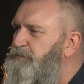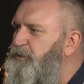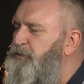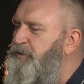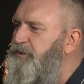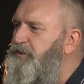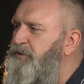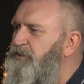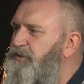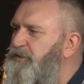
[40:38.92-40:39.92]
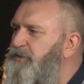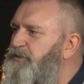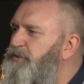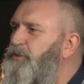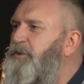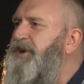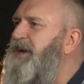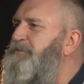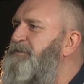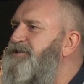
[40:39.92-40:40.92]
but no one
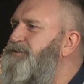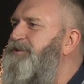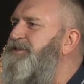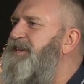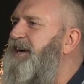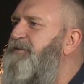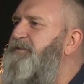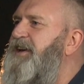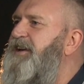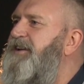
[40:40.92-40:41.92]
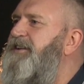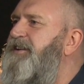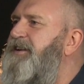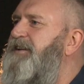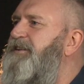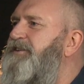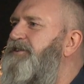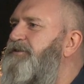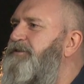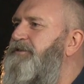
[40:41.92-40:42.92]
had a miserable time there. Yeah,
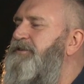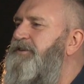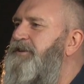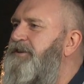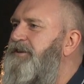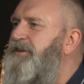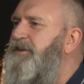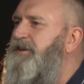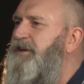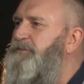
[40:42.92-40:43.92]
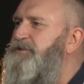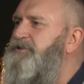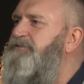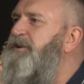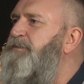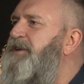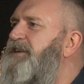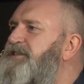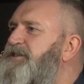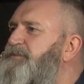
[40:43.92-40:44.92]
you know, it was a great
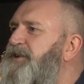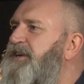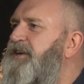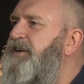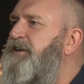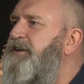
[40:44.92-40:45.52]
place to be.